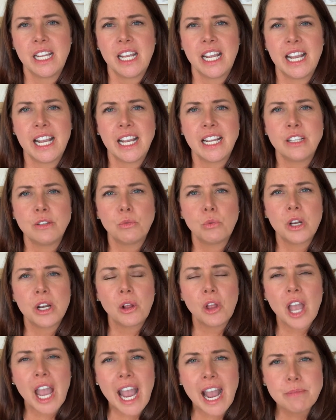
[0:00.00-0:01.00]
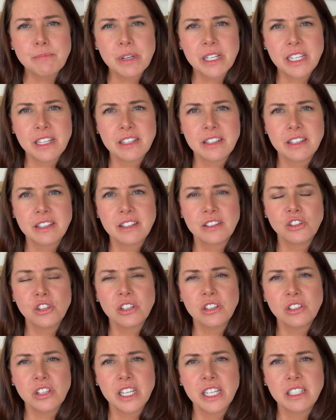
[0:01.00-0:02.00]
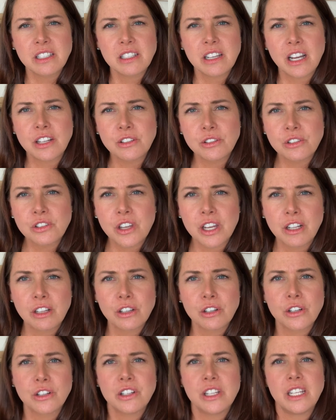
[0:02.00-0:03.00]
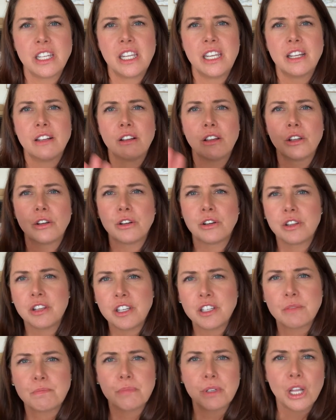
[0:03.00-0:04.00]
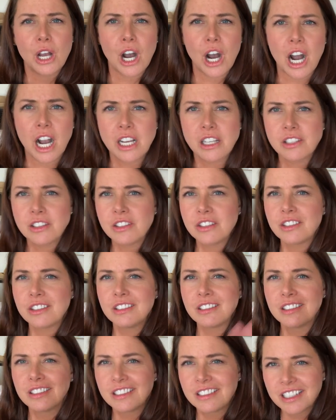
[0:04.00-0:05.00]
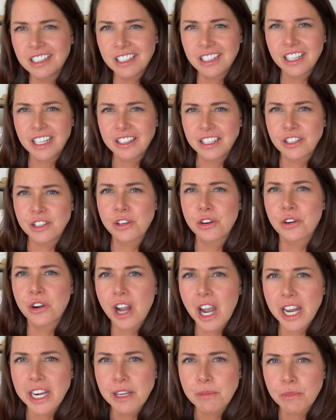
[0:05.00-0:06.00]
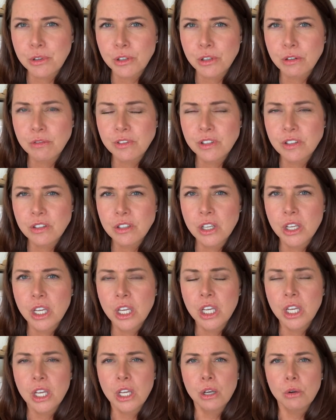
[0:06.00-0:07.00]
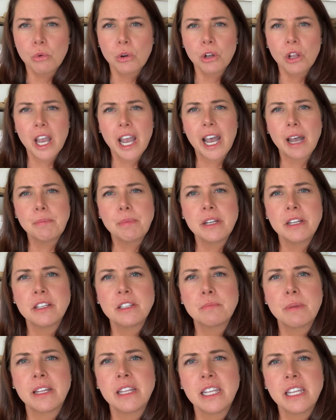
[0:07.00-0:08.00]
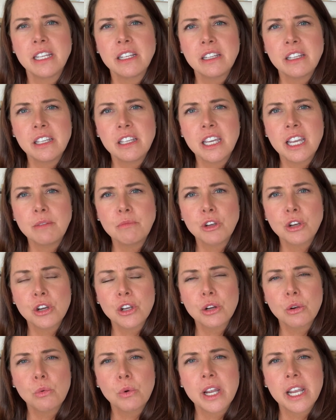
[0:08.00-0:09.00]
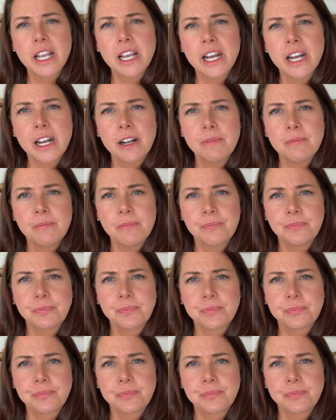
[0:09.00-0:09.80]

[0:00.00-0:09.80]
And what'll happen is, is just like Daniel-san learned that he had learned these blocks and these karate moves, what'll happen is by the end of the game, you're gonna wake up